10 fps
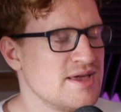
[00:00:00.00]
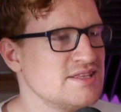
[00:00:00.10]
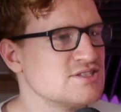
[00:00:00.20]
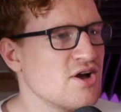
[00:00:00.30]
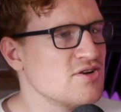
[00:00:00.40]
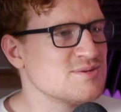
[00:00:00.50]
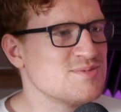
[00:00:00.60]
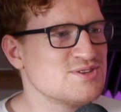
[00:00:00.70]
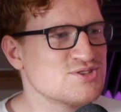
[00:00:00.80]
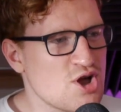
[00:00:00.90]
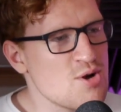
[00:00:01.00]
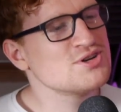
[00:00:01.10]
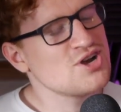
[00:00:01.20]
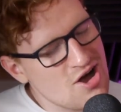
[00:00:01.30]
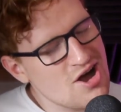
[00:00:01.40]
it's going to be so
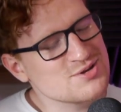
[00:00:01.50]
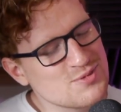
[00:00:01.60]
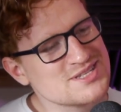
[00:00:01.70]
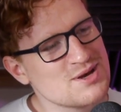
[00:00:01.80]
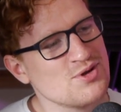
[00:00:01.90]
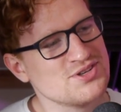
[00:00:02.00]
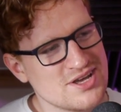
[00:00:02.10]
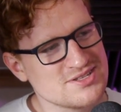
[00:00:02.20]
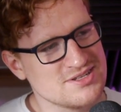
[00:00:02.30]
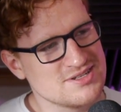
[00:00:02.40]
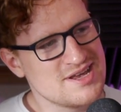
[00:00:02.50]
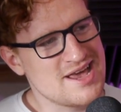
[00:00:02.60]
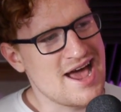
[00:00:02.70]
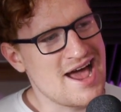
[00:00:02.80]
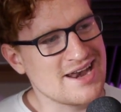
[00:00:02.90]
much harder when someone doesn't
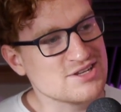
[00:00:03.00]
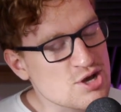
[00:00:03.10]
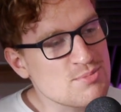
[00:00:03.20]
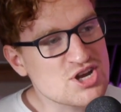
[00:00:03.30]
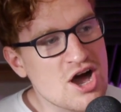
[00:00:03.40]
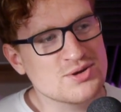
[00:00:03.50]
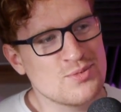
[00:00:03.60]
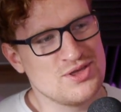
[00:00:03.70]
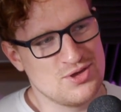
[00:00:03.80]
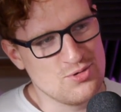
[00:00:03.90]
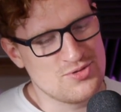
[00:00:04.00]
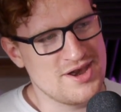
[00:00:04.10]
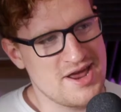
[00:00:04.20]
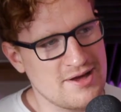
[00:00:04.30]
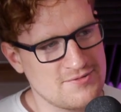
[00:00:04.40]
and so much harder mm-hmm. when you
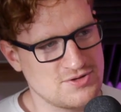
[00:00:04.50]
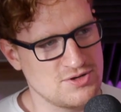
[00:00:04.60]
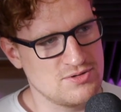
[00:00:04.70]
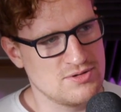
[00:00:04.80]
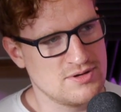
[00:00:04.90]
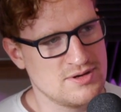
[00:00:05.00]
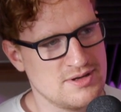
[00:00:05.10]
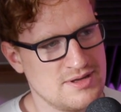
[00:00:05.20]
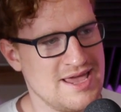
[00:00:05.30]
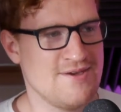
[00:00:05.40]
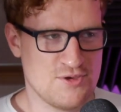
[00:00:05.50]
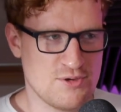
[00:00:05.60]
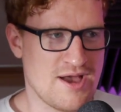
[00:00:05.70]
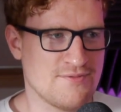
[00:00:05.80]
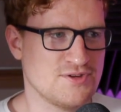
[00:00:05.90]
then have to, I, if
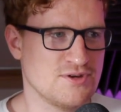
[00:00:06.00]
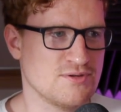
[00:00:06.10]
you have to,